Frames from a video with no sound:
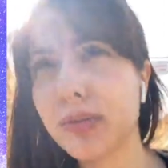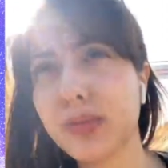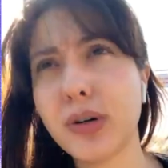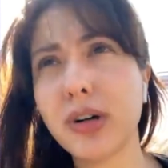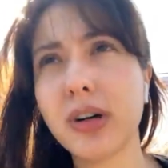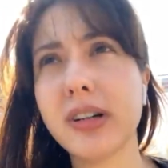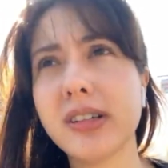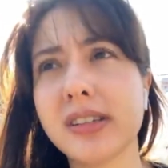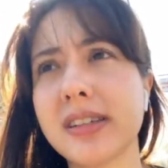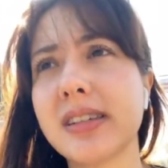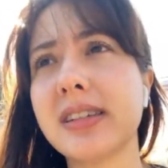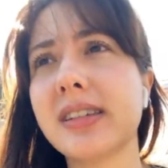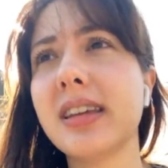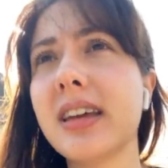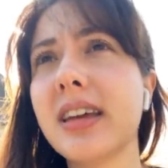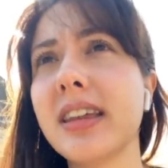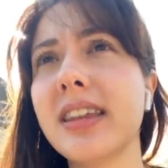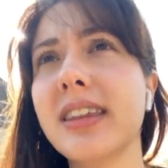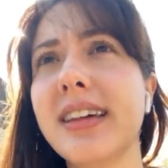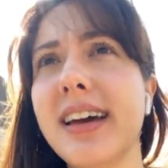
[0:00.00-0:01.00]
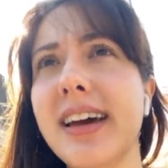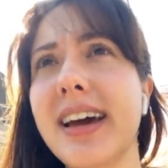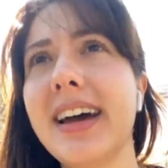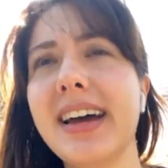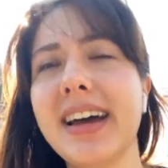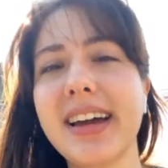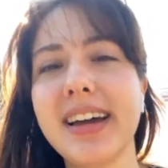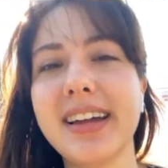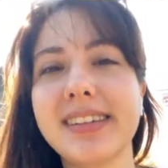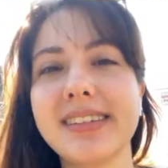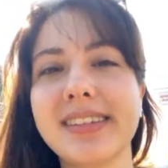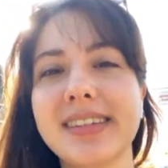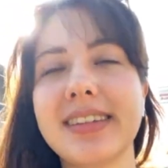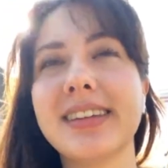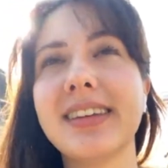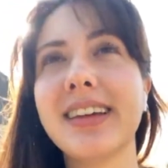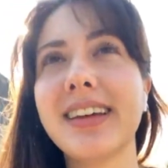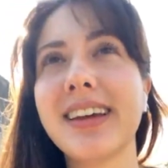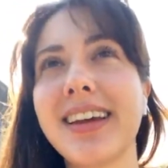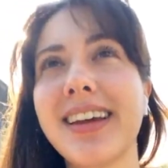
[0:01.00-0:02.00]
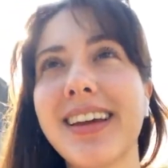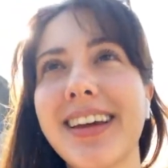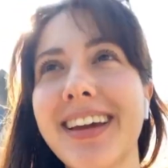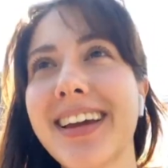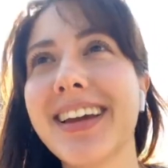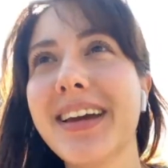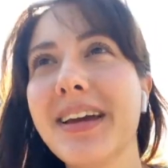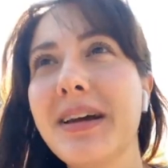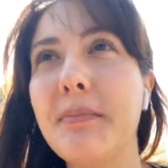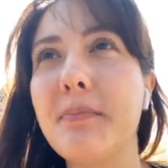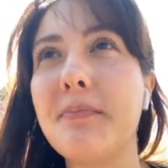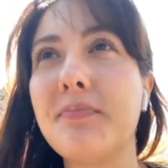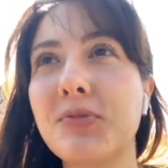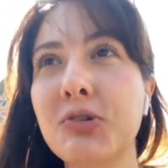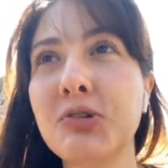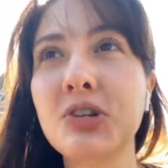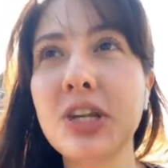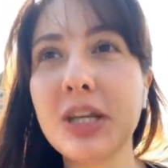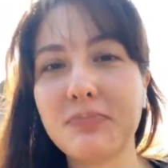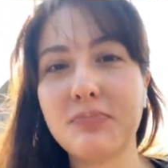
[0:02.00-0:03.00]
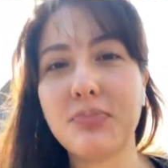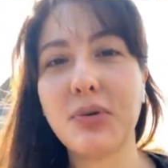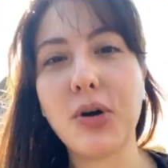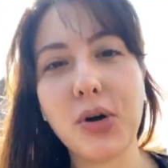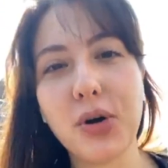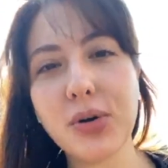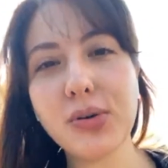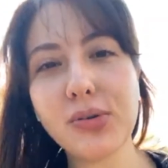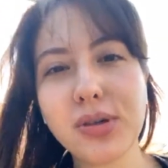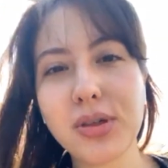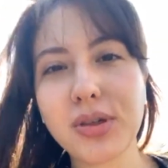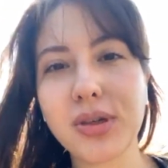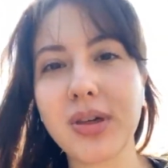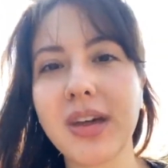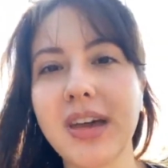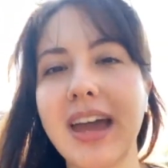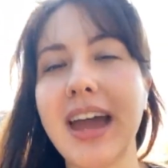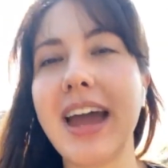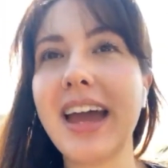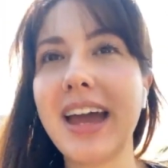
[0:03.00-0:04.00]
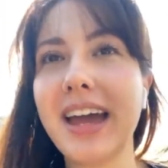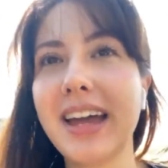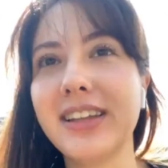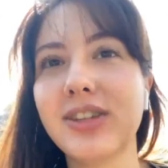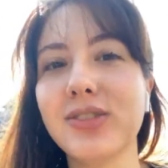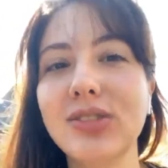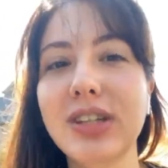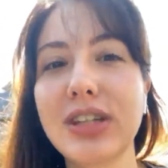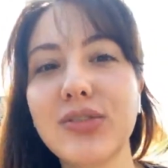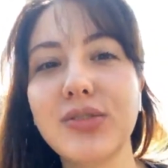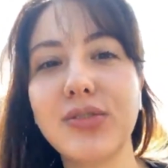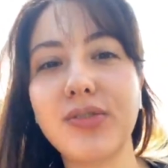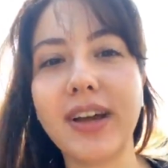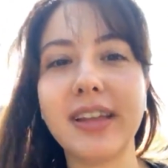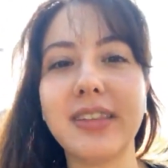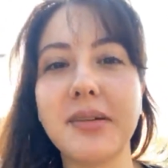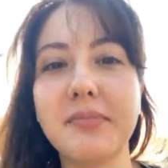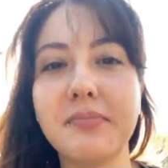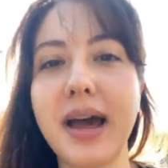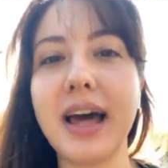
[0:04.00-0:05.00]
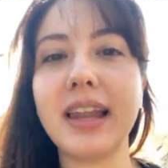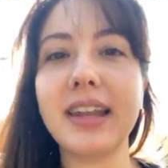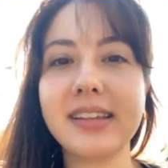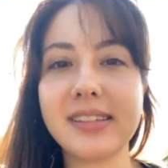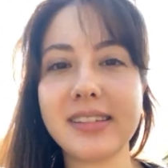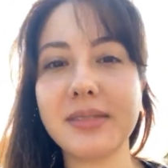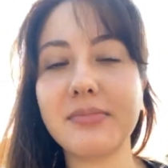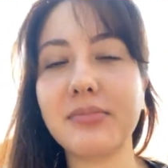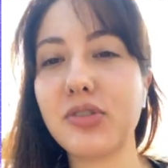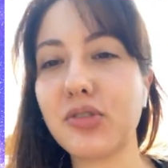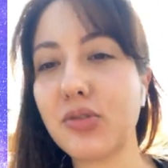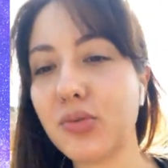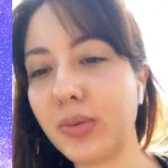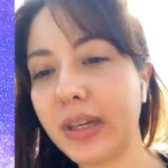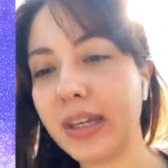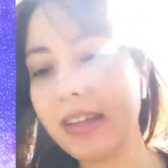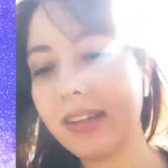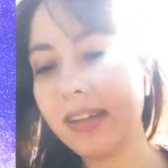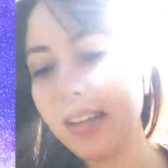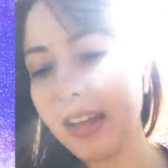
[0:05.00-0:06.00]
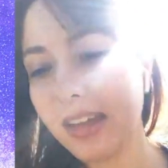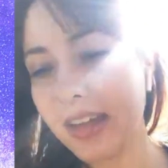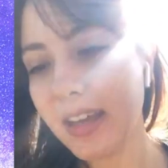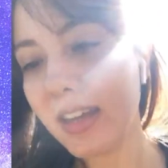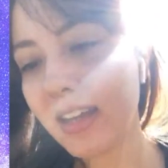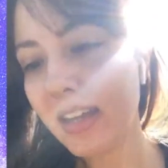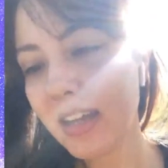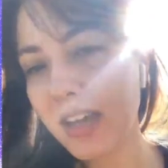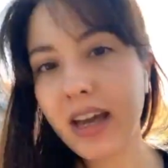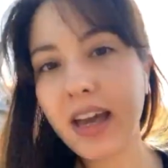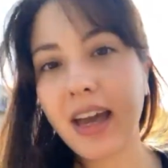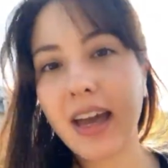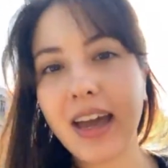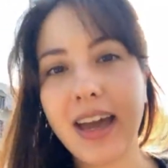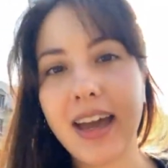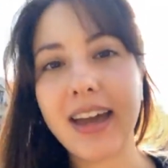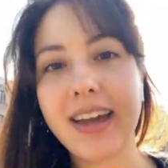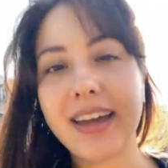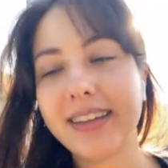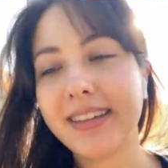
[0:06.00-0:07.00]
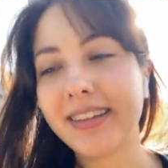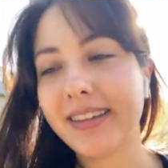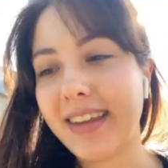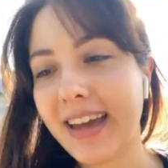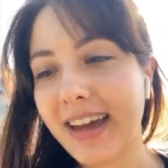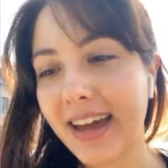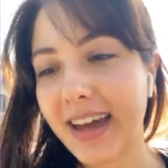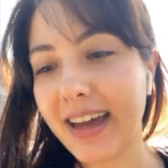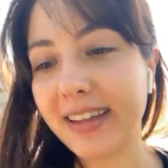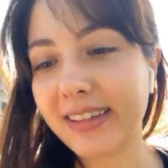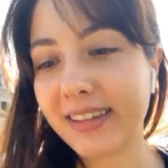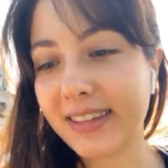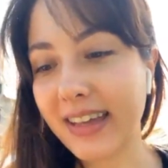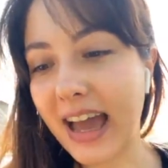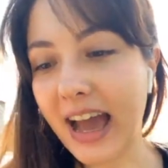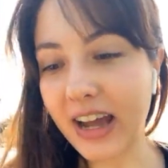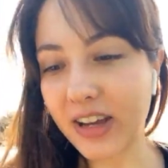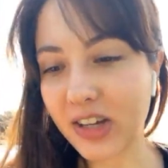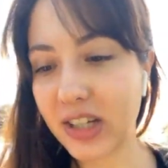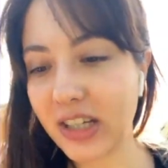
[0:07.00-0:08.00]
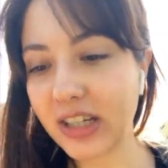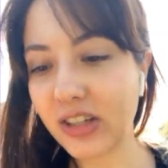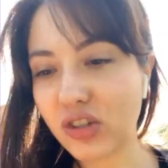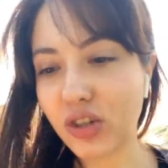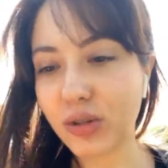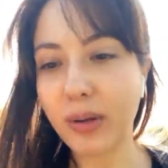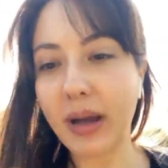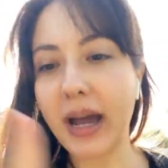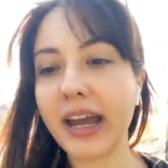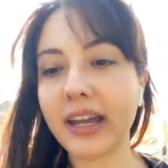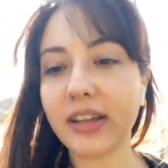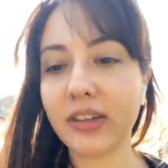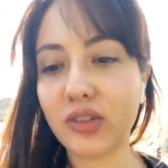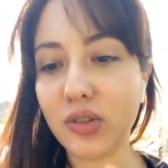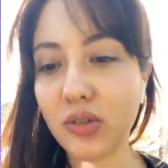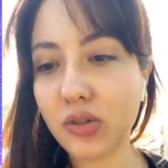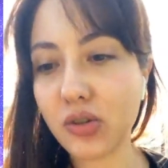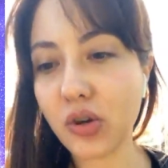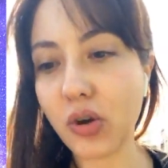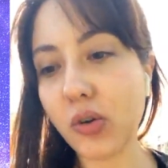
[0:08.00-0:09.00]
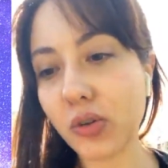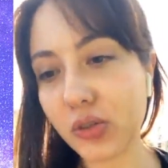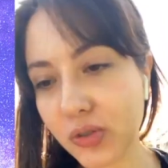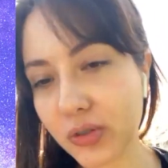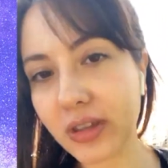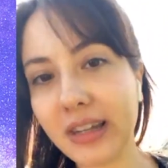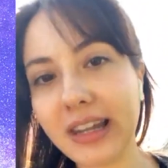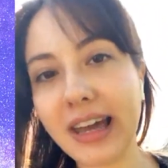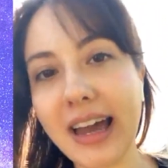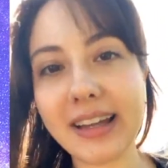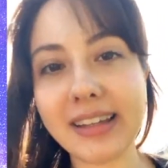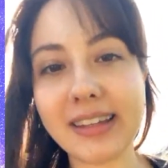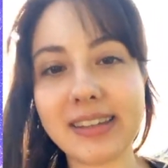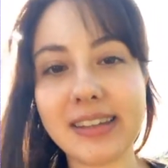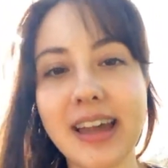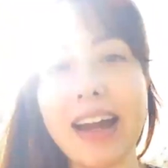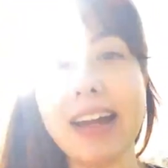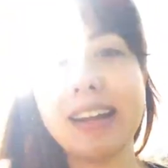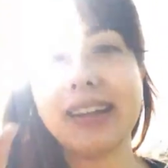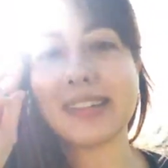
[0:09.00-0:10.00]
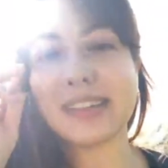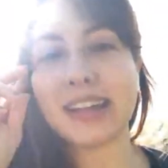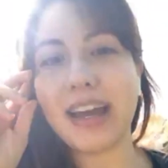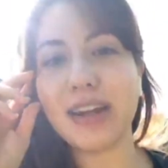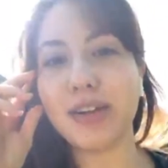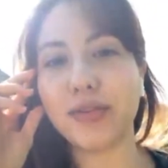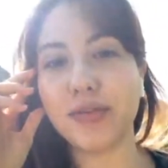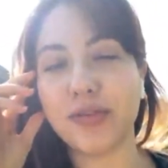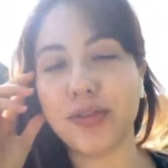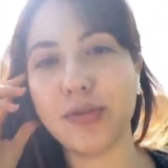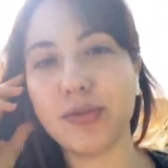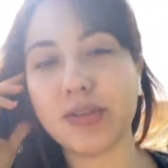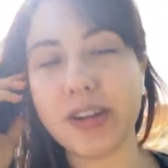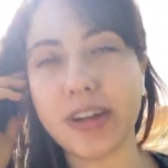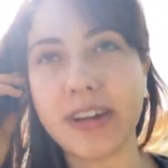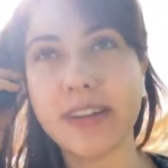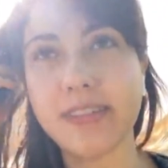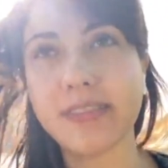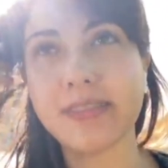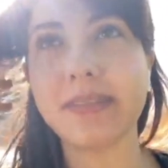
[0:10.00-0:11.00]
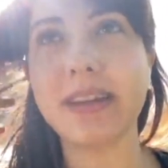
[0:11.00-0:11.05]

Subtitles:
was that you need both and you need to find the balance in between, and that actually trying to go to the light side is kind of futile.